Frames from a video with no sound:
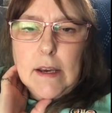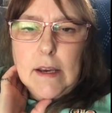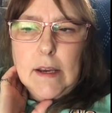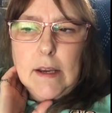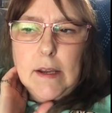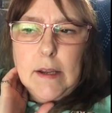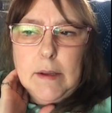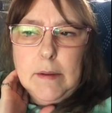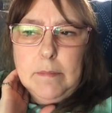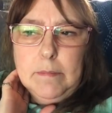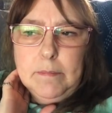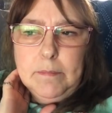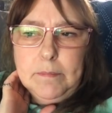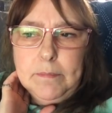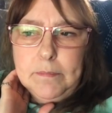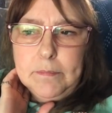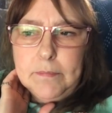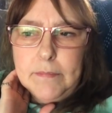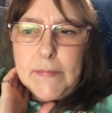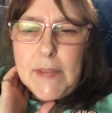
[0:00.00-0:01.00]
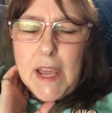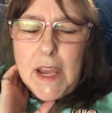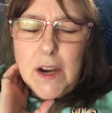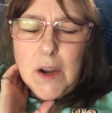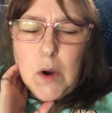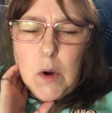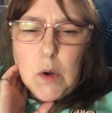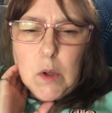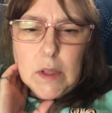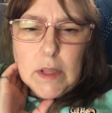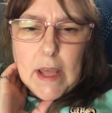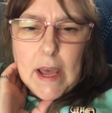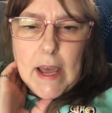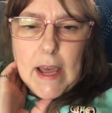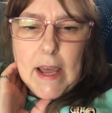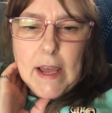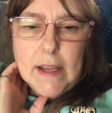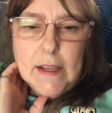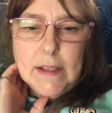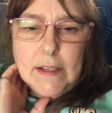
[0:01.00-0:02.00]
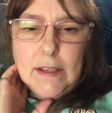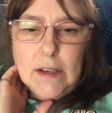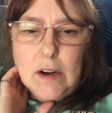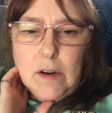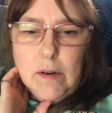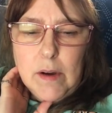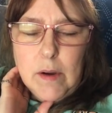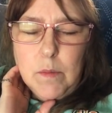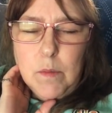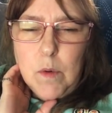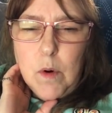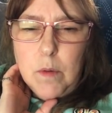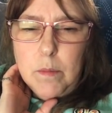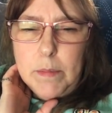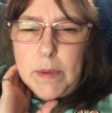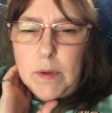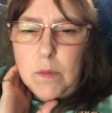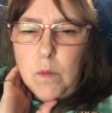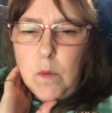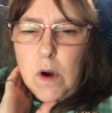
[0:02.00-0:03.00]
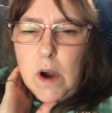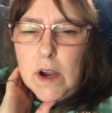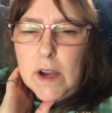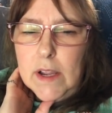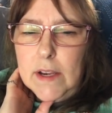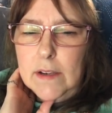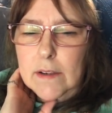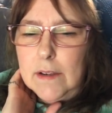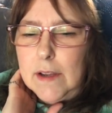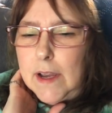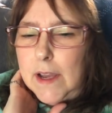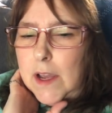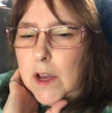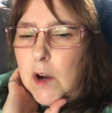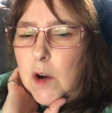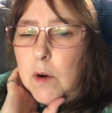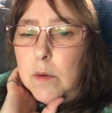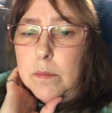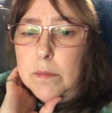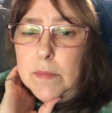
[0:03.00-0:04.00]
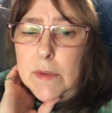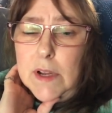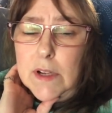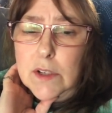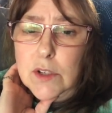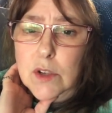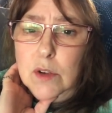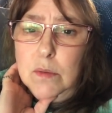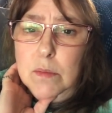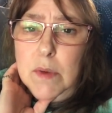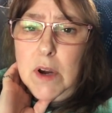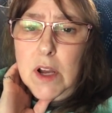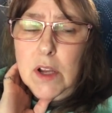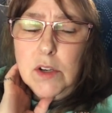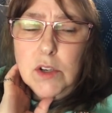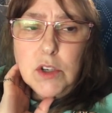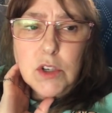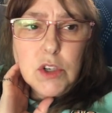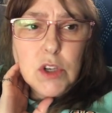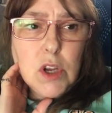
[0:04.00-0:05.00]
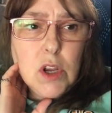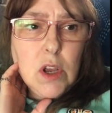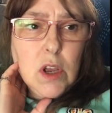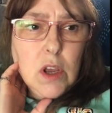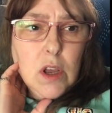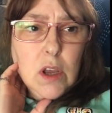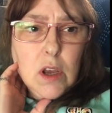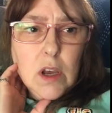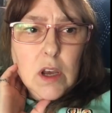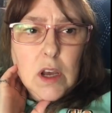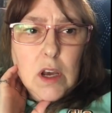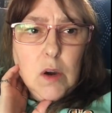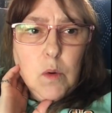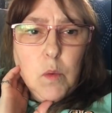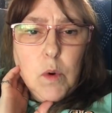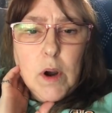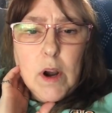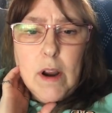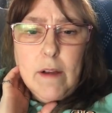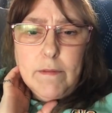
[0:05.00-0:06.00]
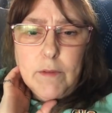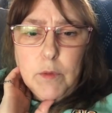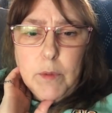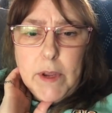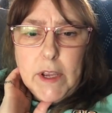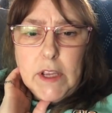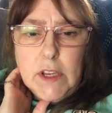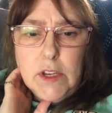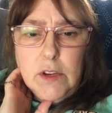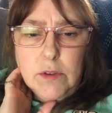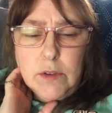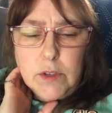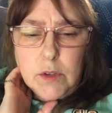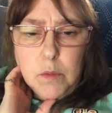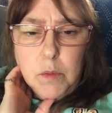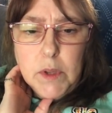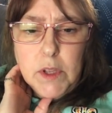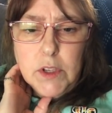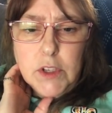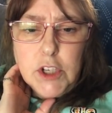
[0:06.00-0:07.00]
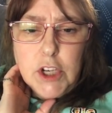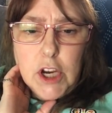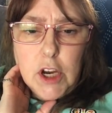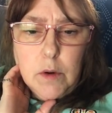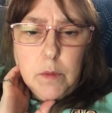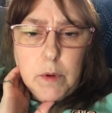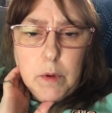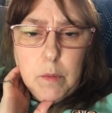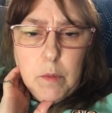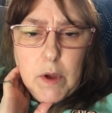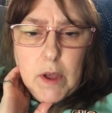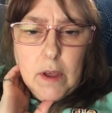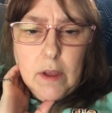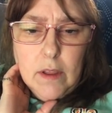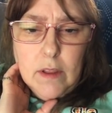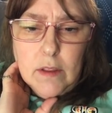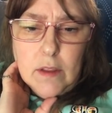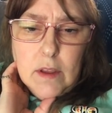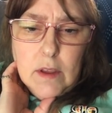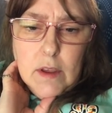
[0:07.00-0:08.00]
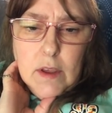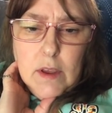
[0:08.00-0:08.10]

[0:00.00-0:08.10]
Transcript: Um, not a whole lot. You know, I won't be walking, I hope, not too much. Uh, wherever we can use the wheelchair, we will.